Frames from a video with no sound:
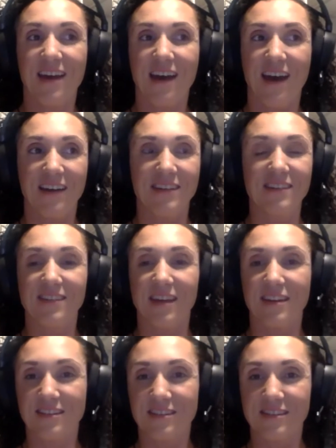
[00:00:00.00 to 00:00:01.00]
I
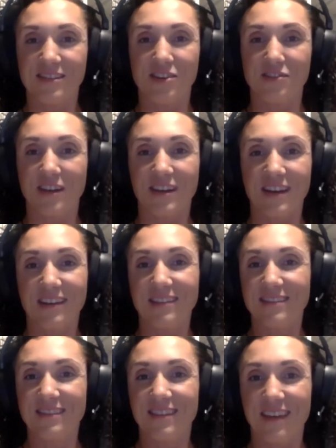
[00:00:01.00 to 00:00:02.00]
decided to start running
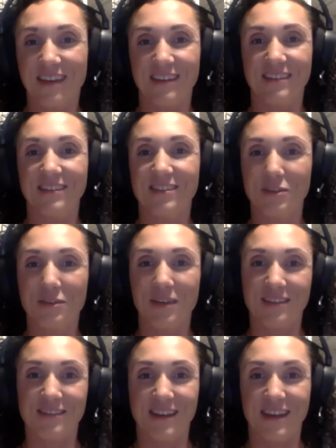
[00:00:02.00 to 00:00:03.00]
in
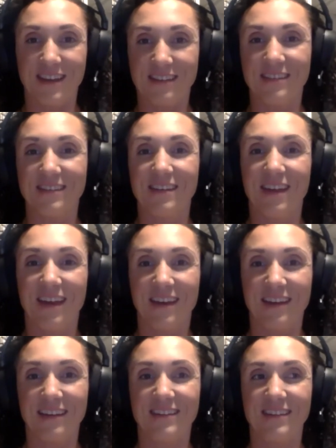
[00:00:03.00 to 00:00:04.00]
2008.
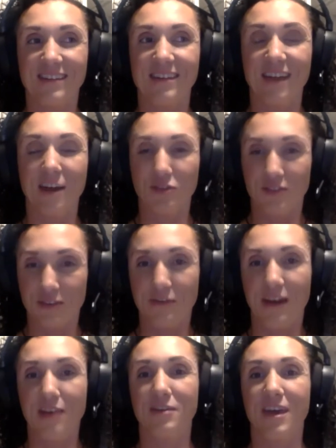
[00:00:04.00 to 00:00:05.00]
And I did couch to
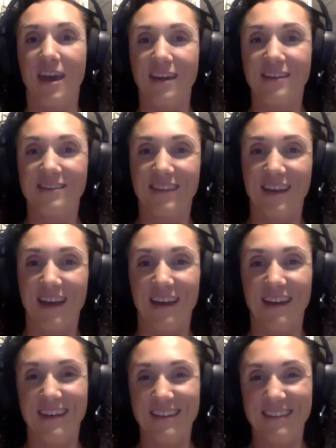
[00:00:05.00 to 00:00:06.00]
5K
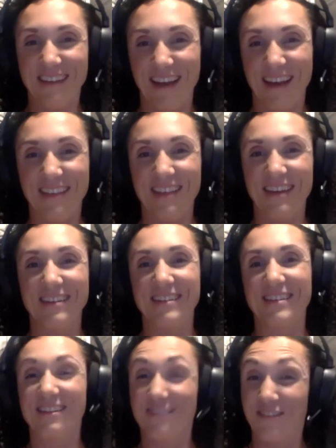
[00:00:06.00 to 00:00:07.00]
and then
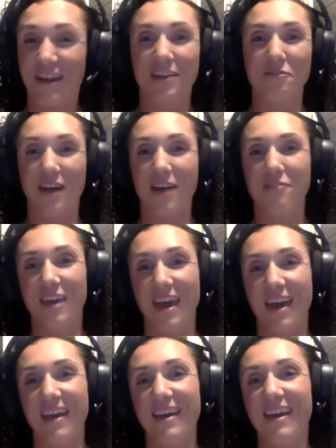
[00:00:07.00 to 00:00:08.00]
ran a
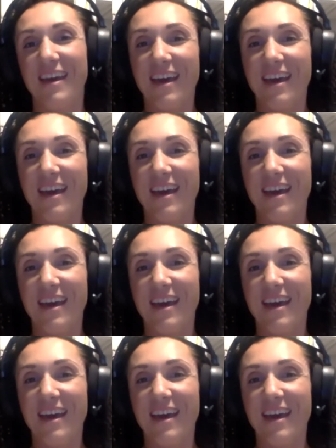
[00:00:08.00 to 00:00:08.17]
5K.